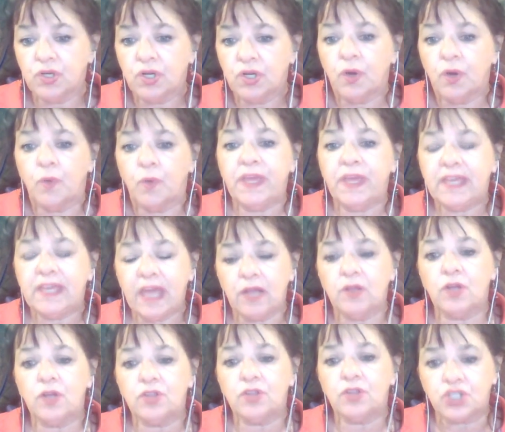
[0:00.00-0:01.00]
we
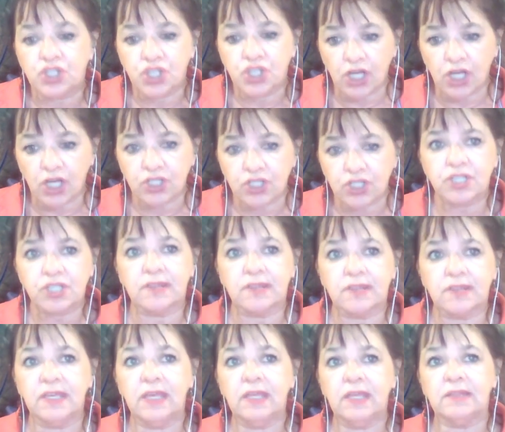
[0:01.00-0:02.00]
cannot judge
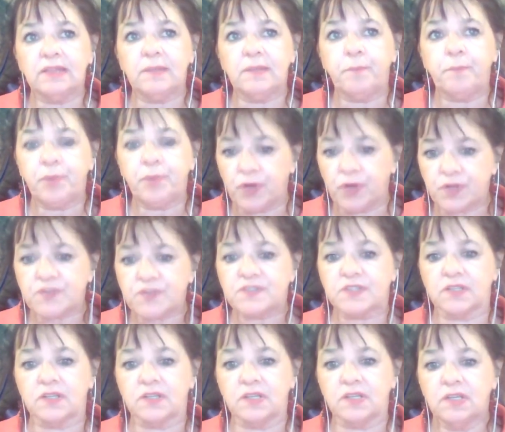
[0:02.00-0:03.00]
the
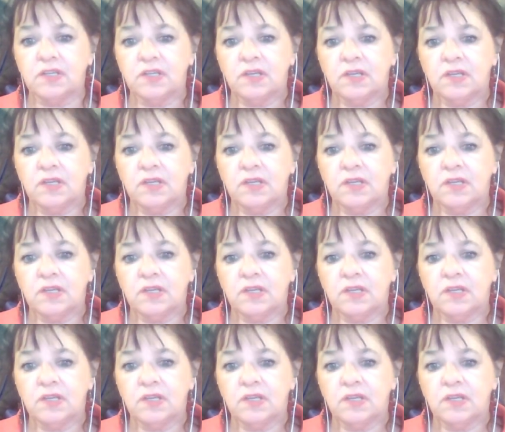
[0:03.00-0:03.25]
person,